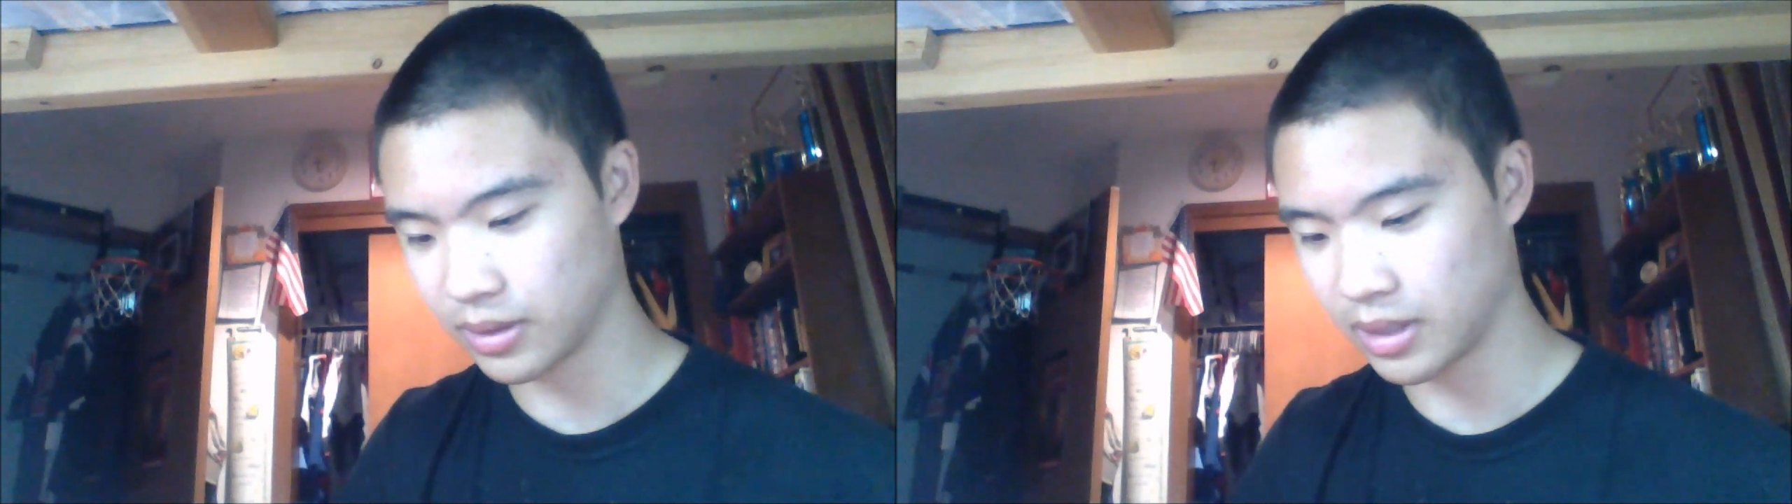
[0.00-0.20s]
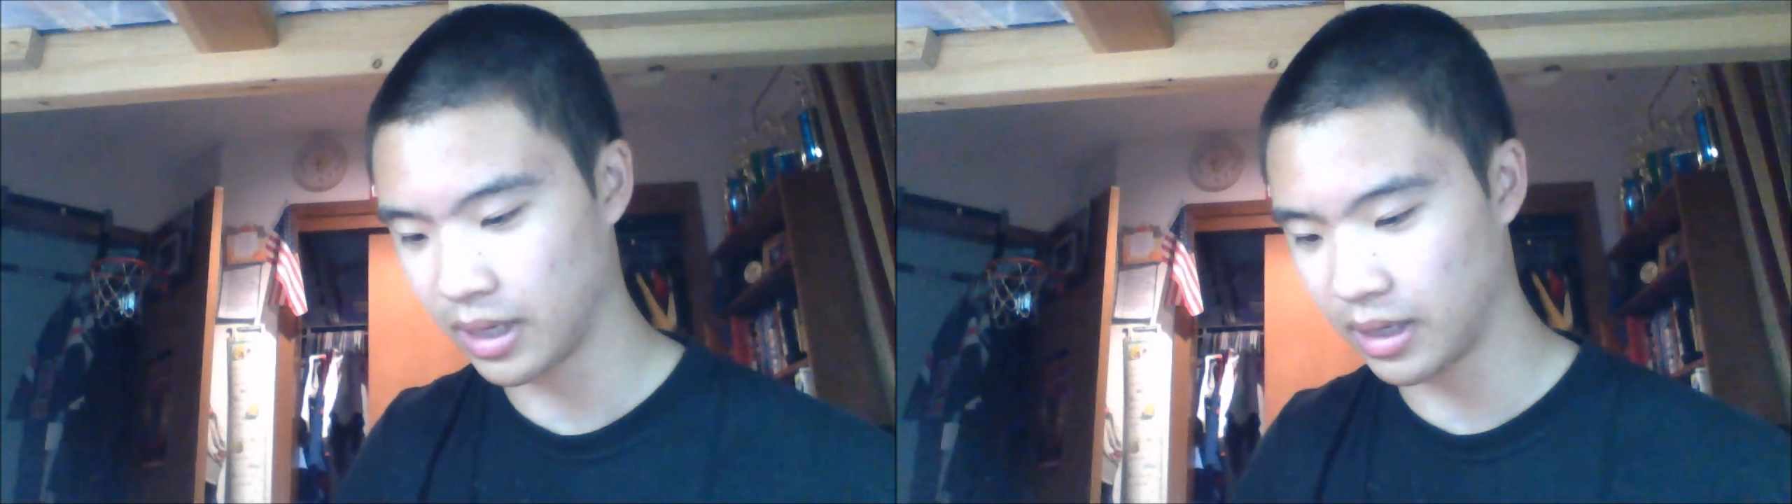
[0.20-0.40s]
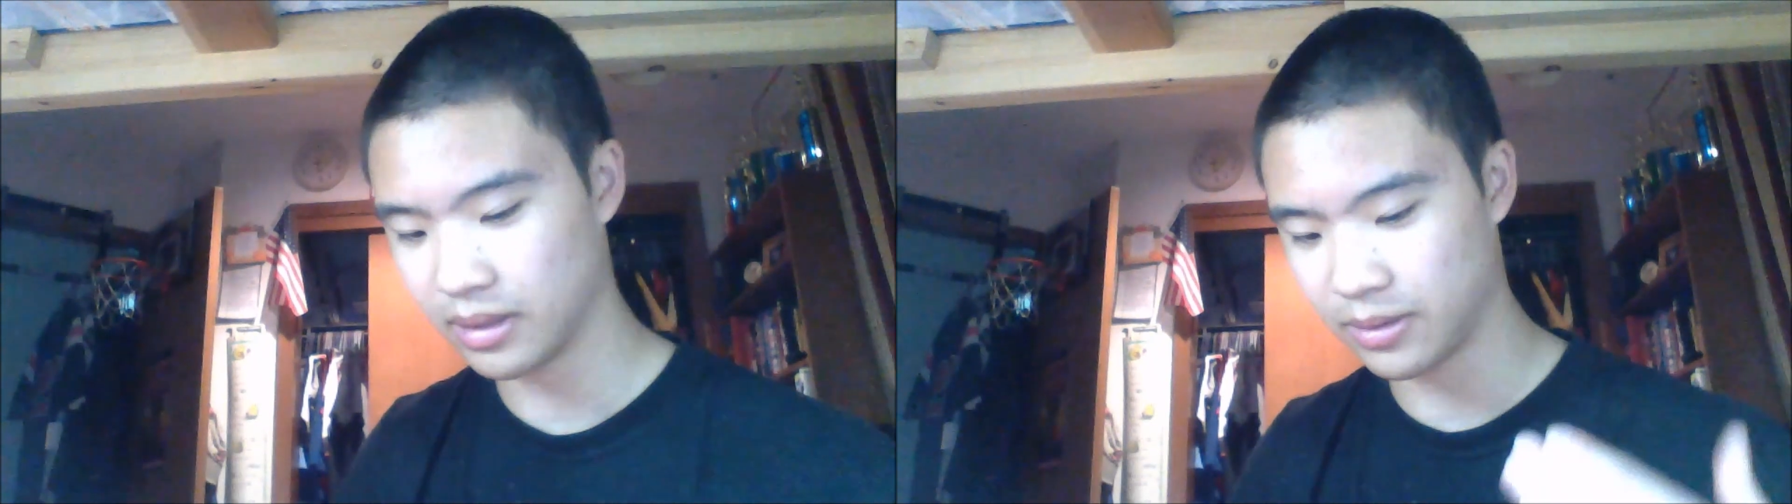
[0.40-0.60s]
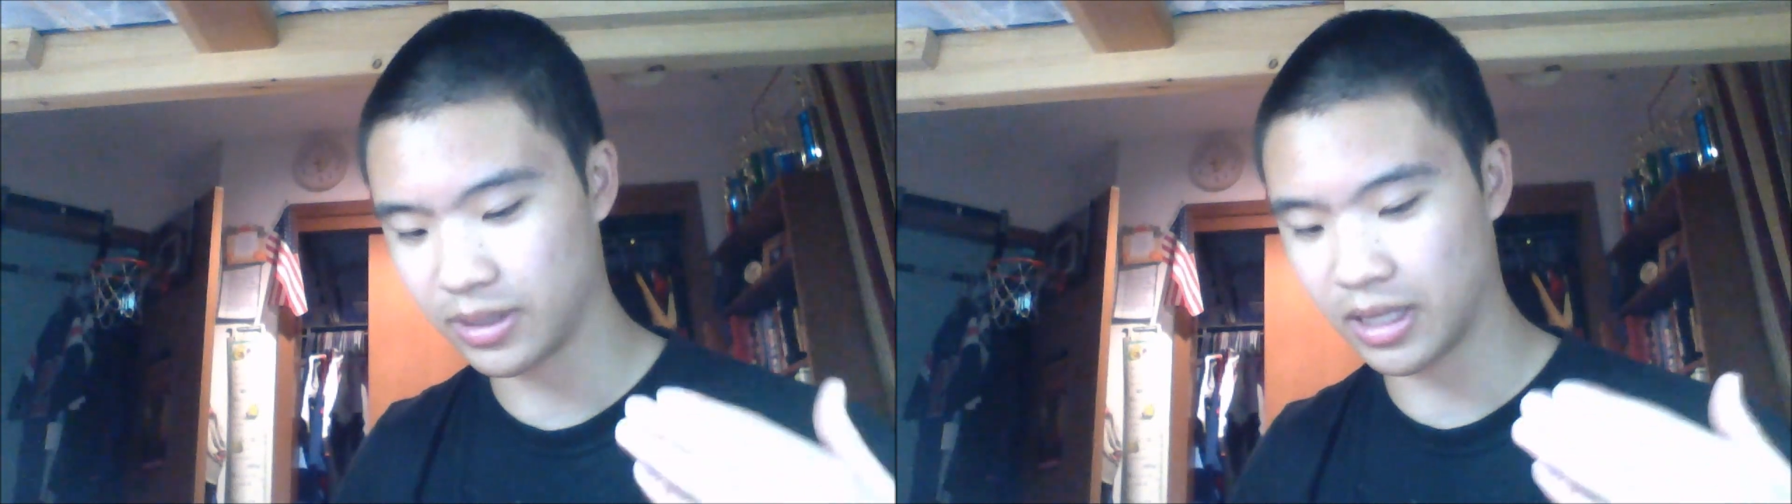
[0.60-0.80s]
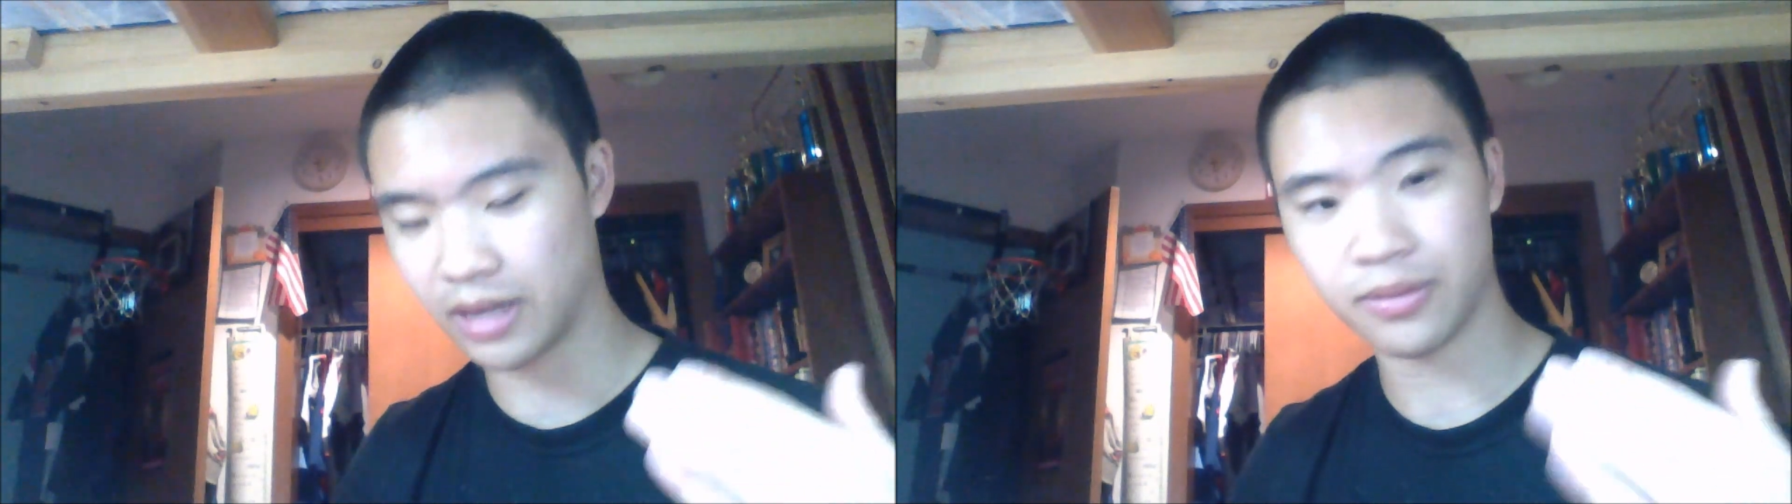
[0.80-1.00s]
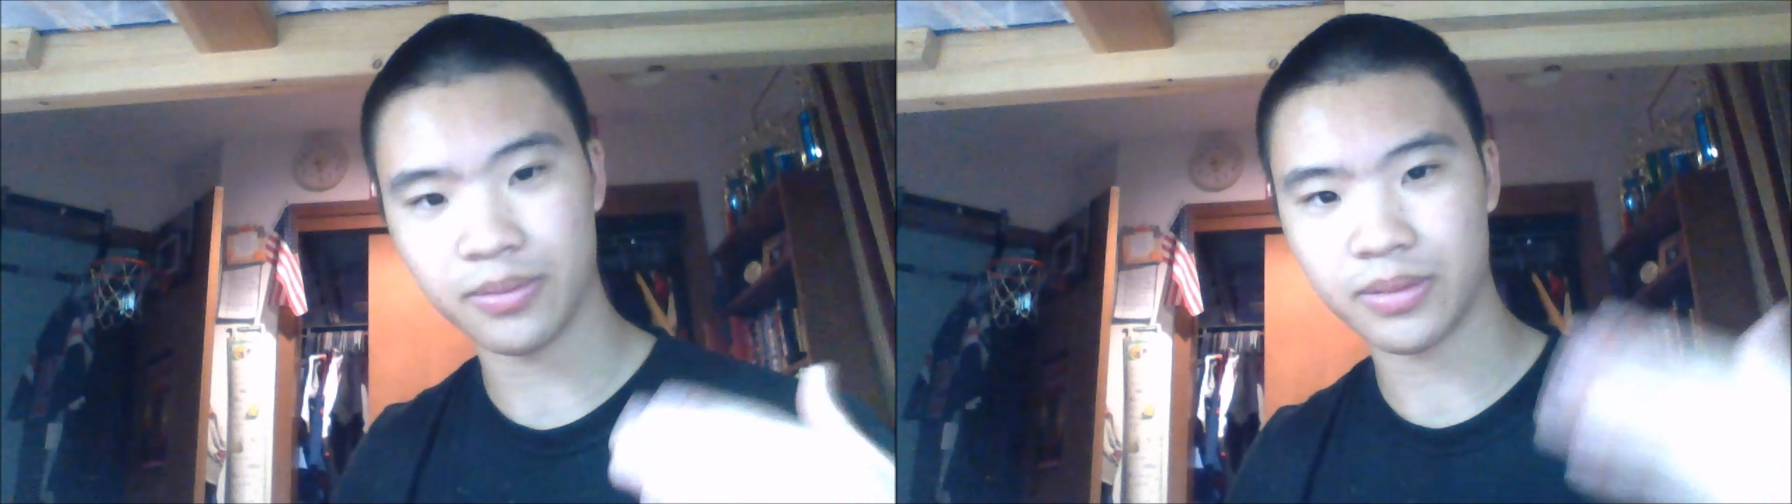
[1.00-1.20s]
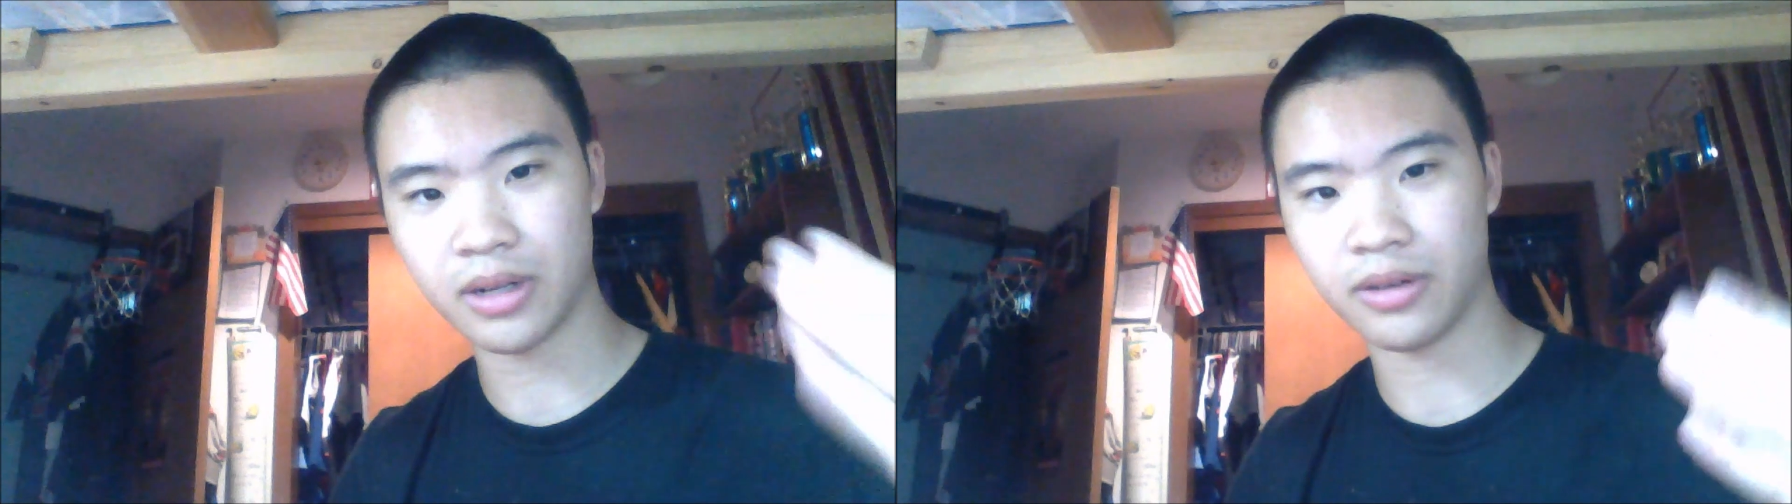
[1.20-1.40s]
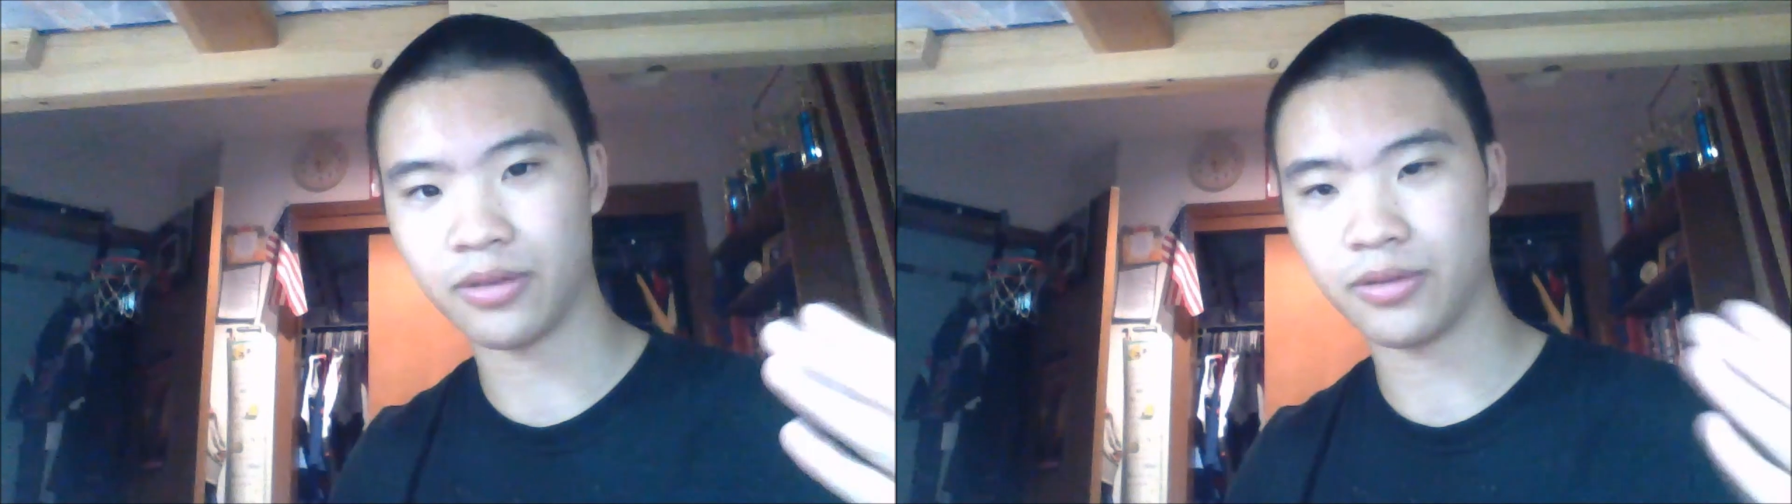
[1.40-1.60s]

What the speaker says: that kind of